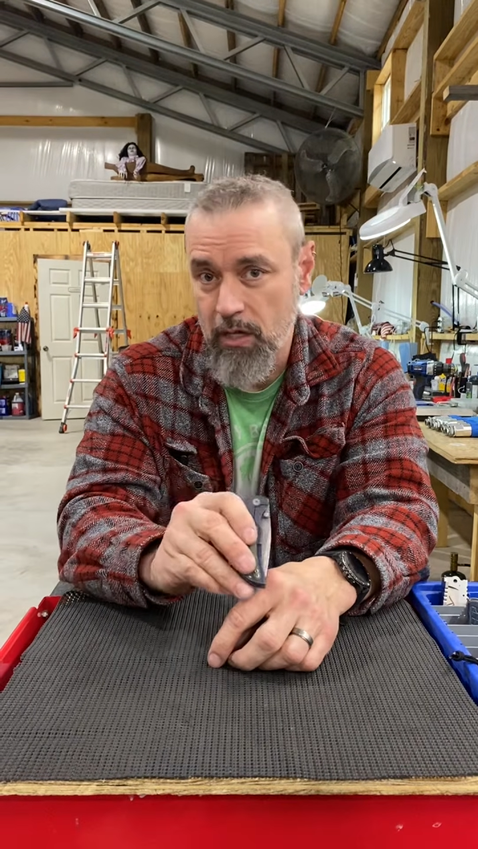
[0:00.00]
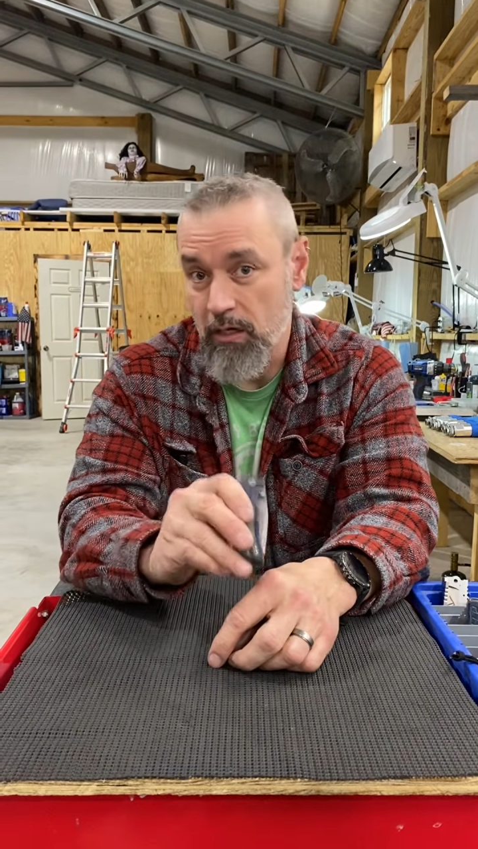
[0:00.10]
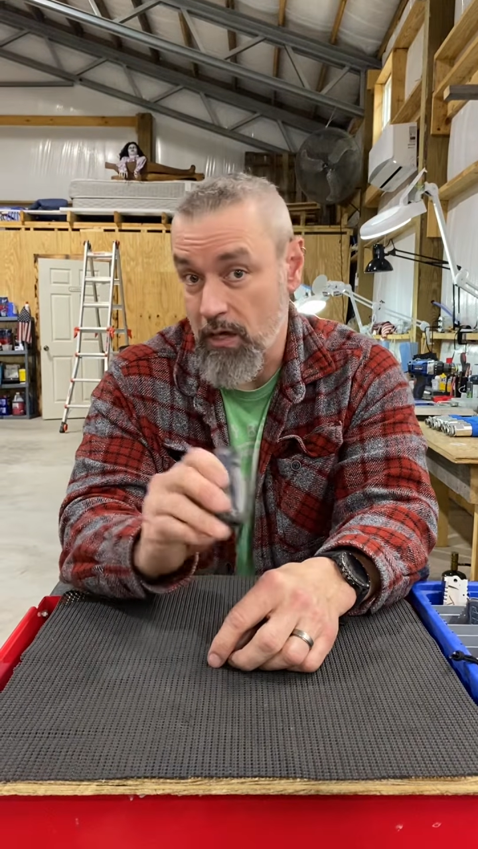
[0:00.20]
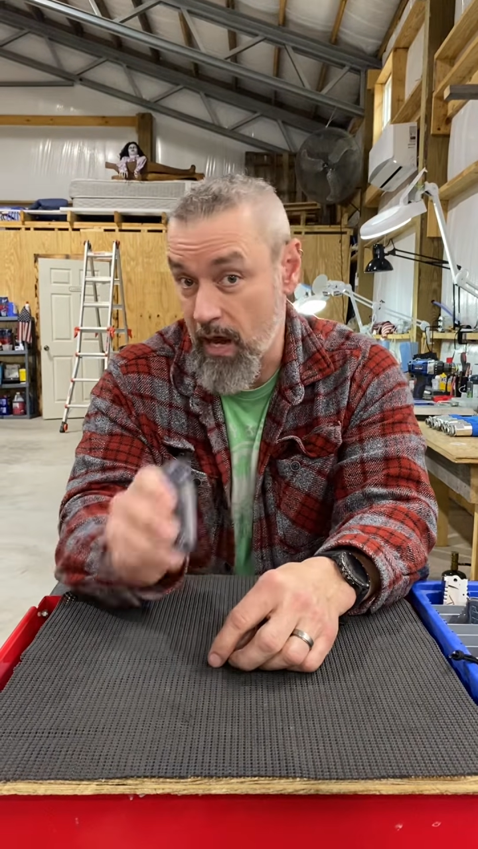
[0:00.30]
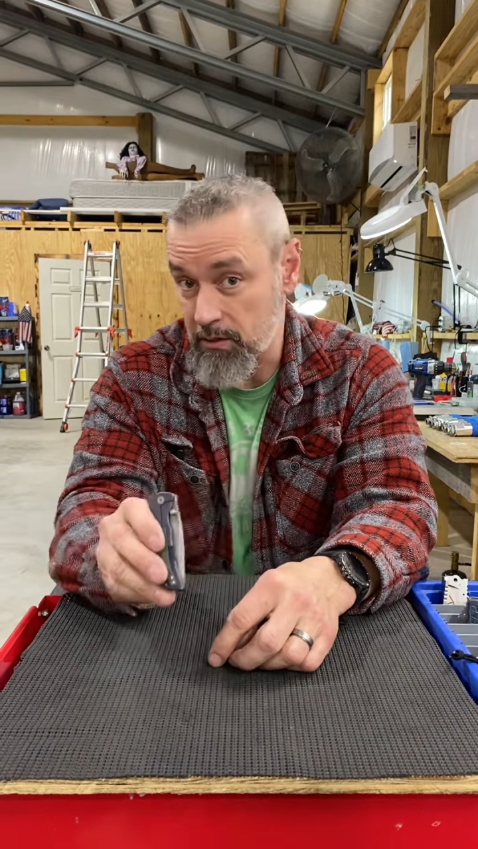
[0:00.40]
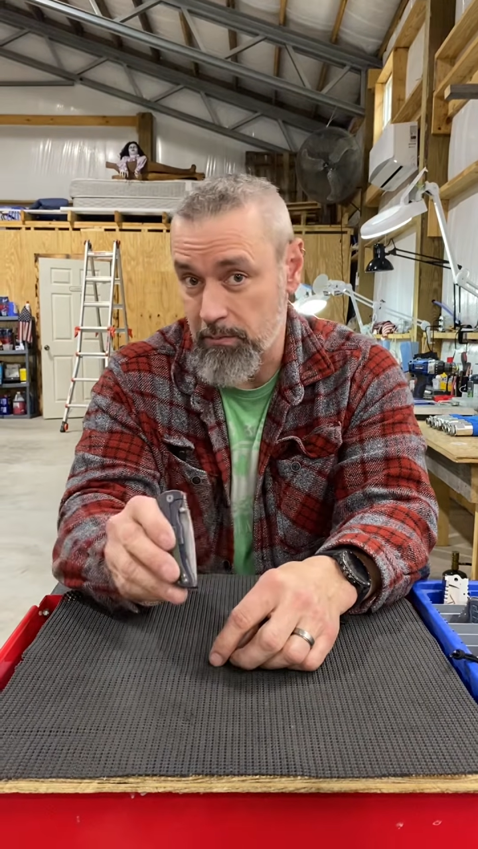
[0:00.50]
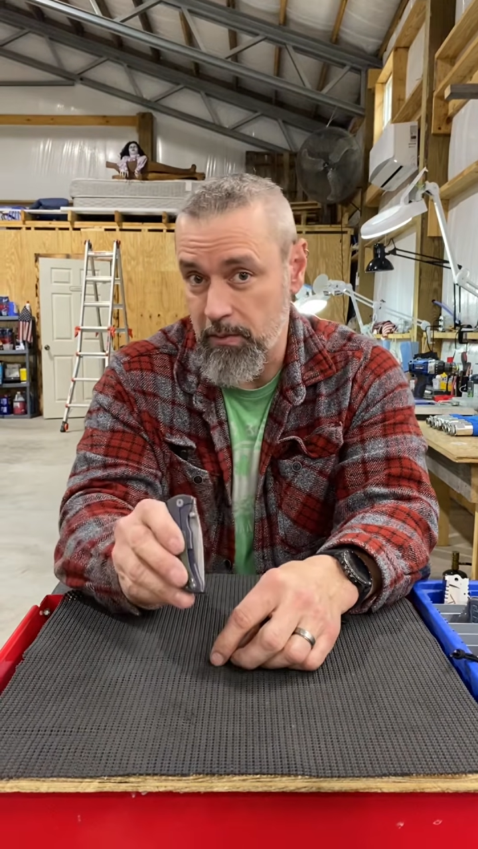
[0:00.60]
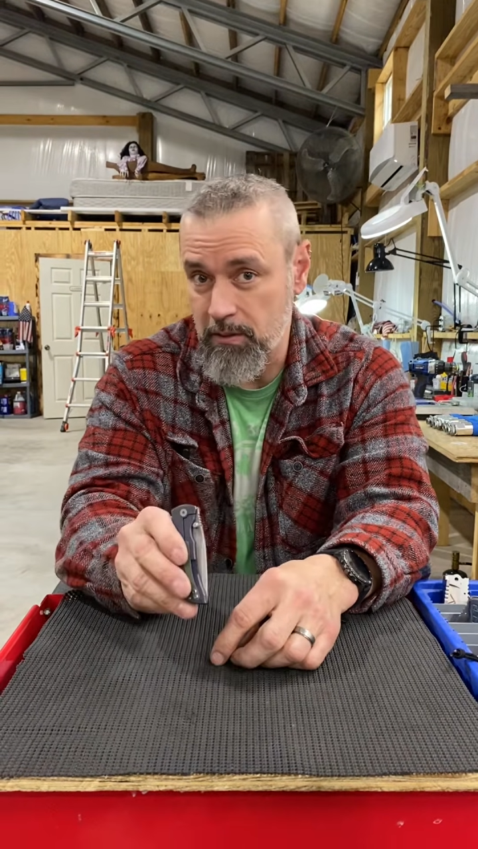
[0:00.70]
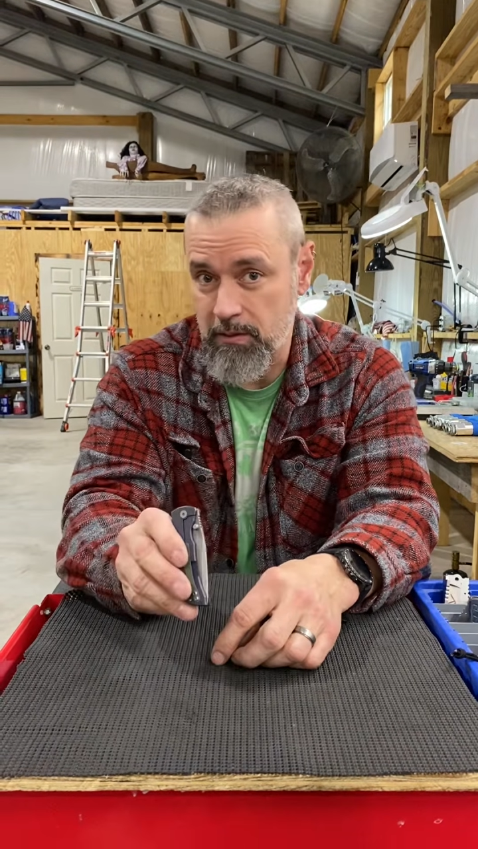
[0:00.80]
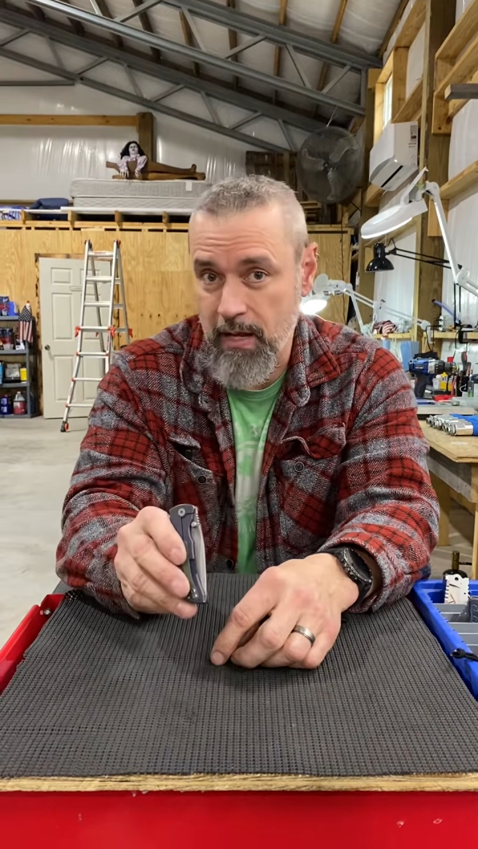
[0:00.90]
not to
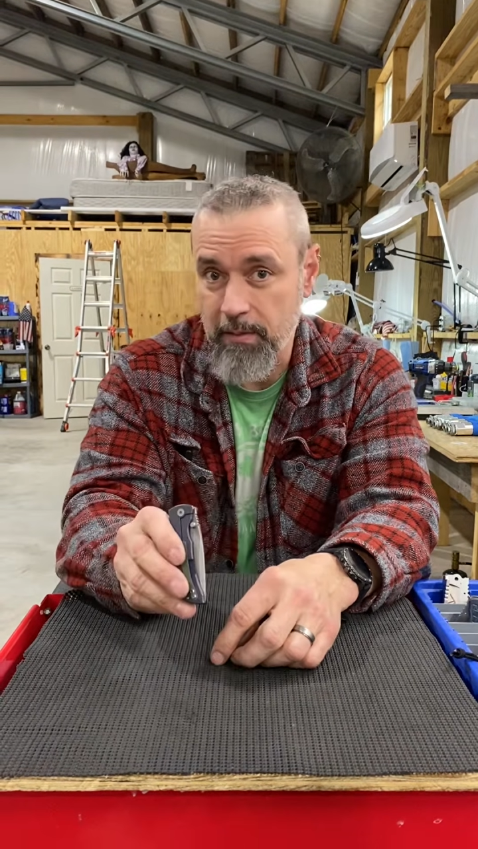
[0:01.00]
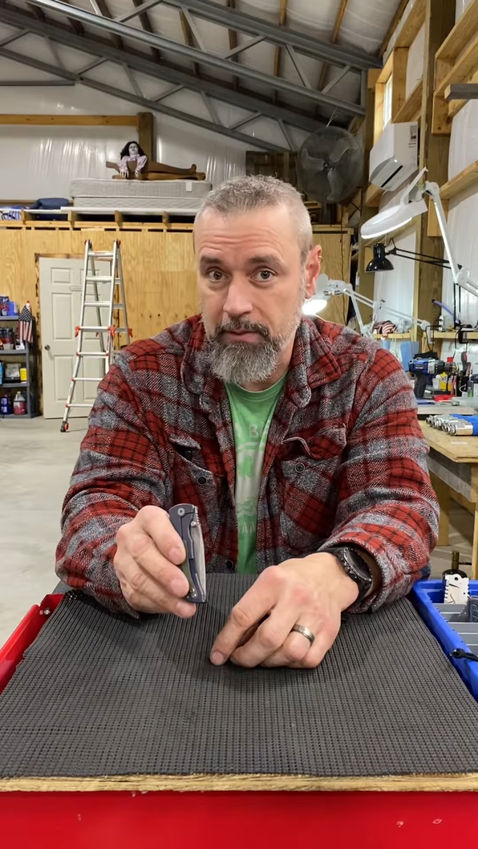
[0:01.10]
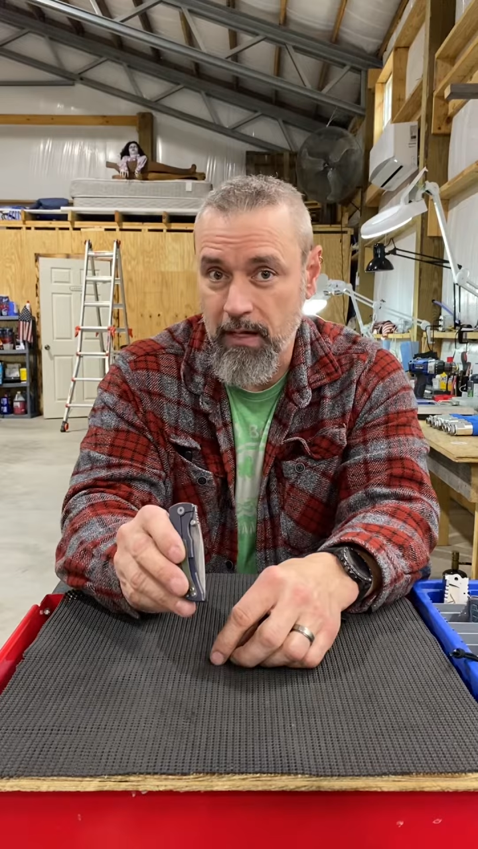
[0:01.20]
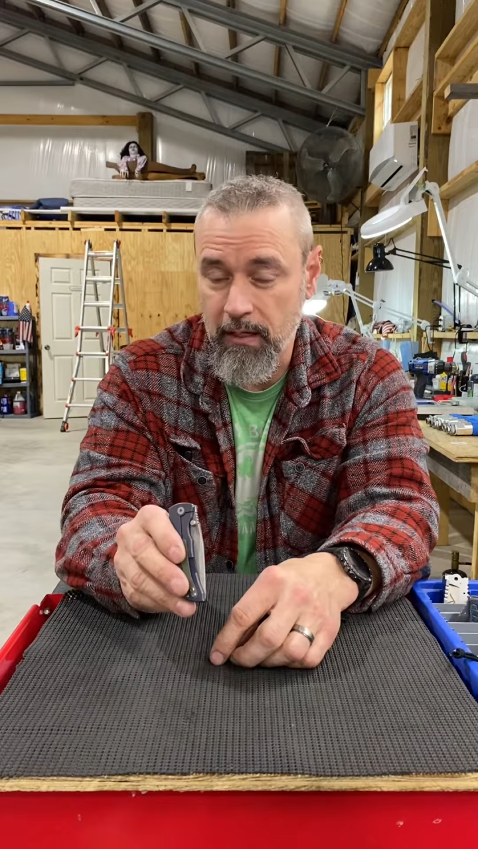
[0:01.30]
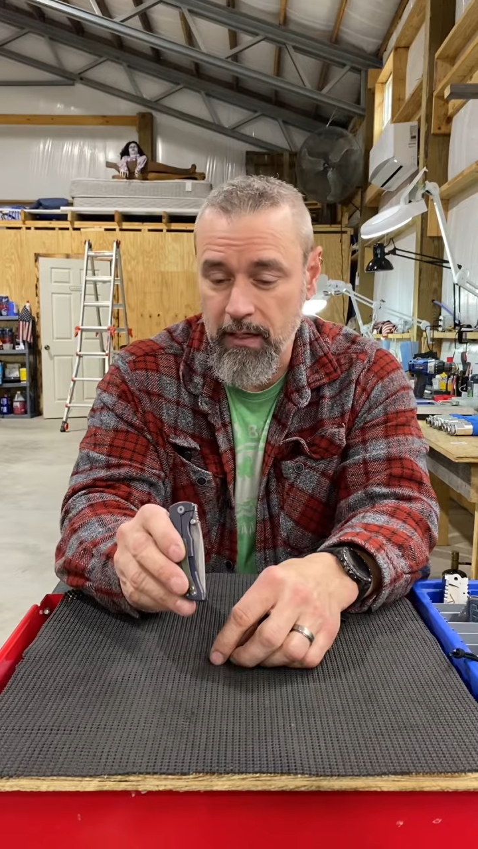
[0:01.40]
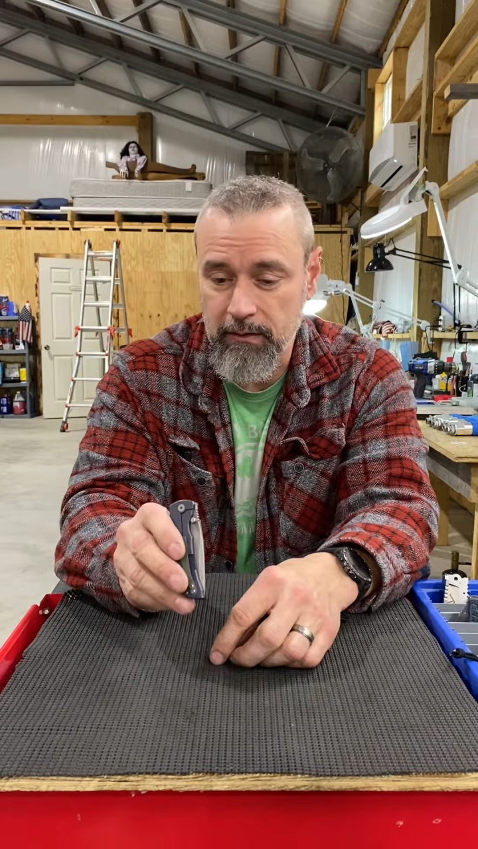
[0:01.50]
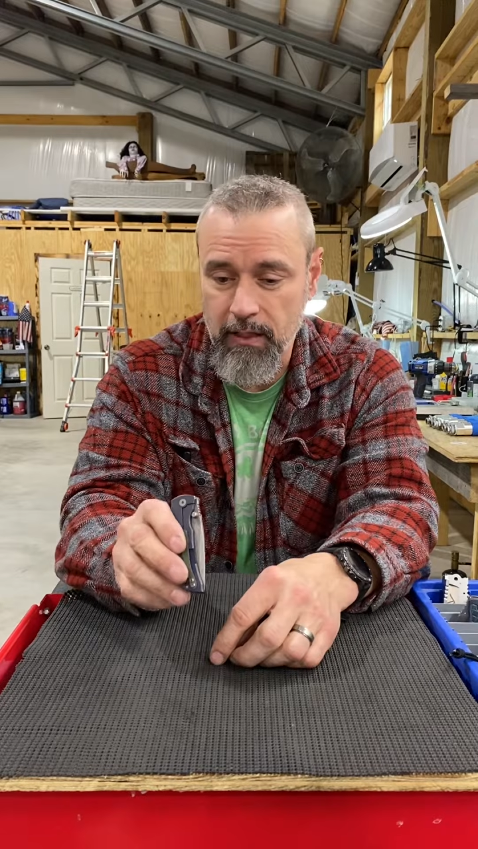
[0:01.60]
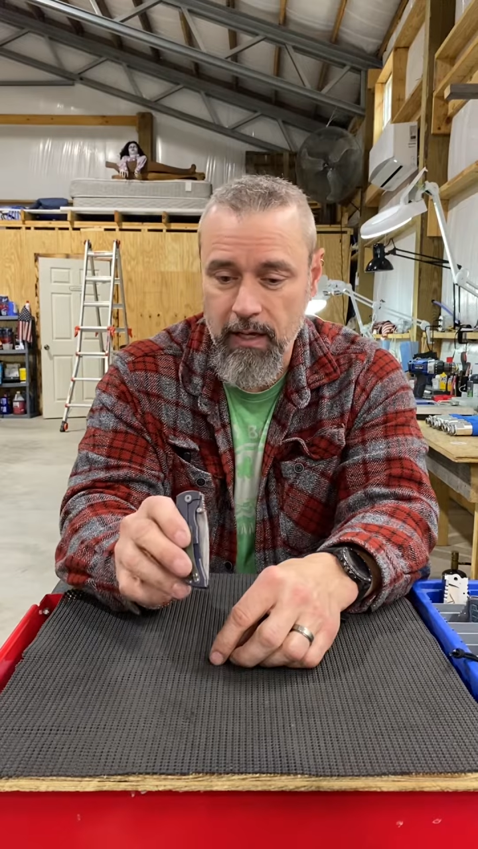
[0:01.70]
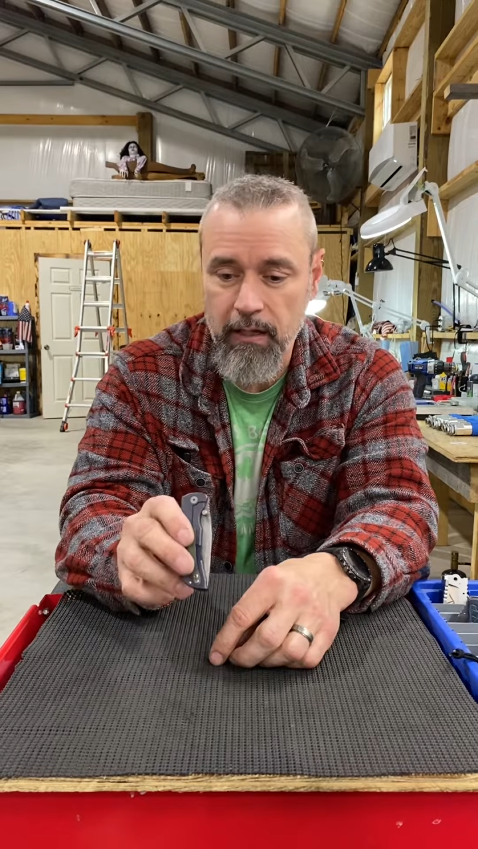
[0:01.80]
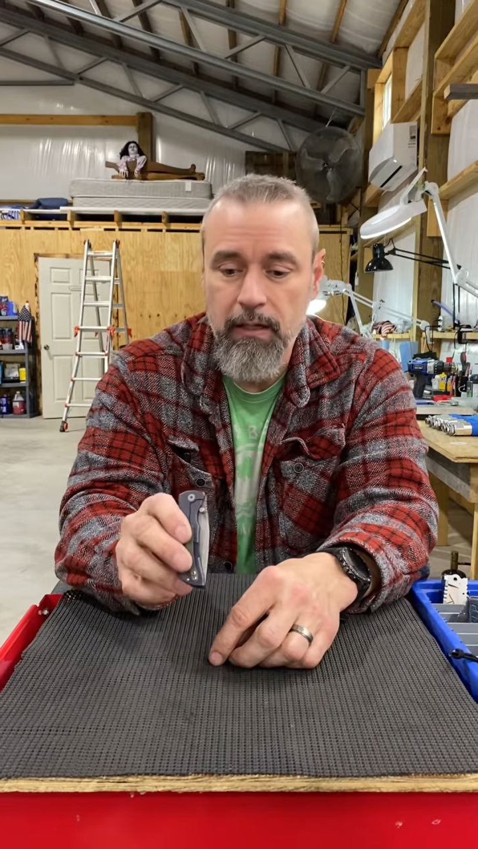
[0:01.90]
be snapped out like
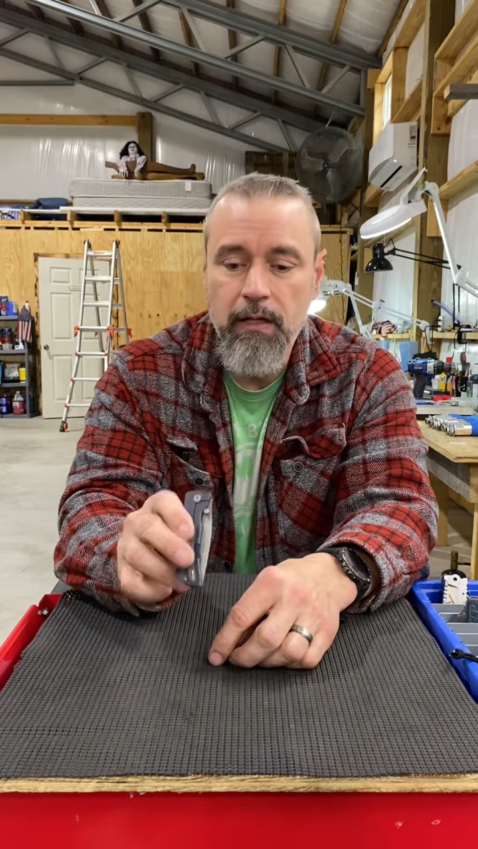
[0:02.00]
that.